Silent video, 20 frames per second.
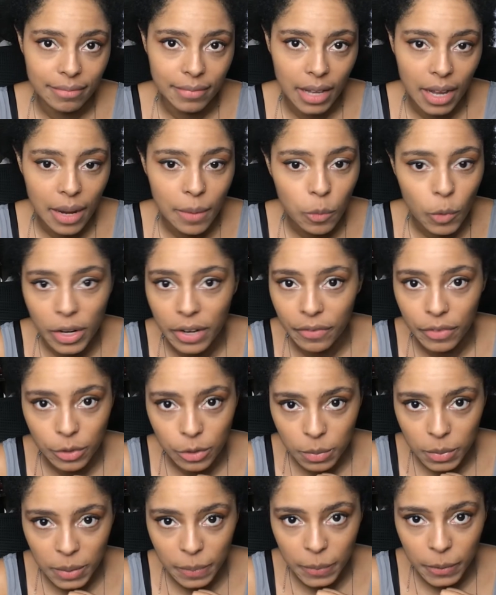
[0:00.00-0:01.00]
I'm one of those
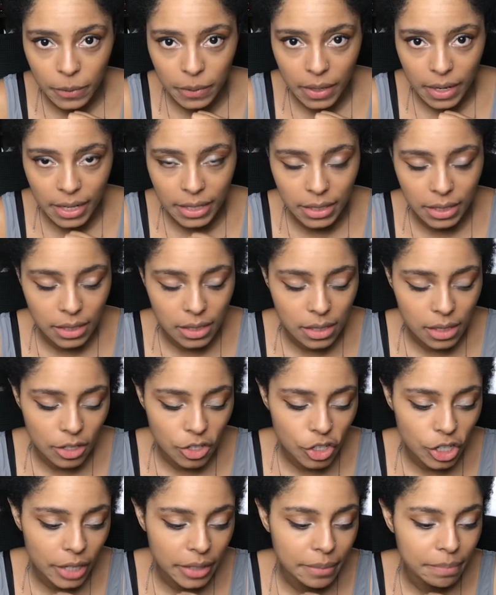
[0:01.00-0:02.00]
people, I need
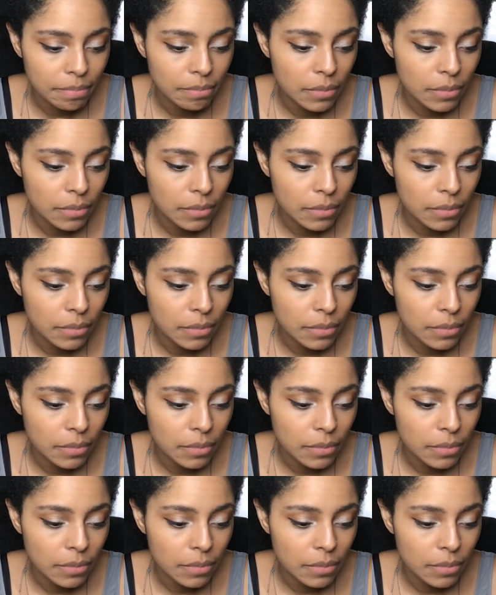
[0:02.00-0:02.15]
sunshine,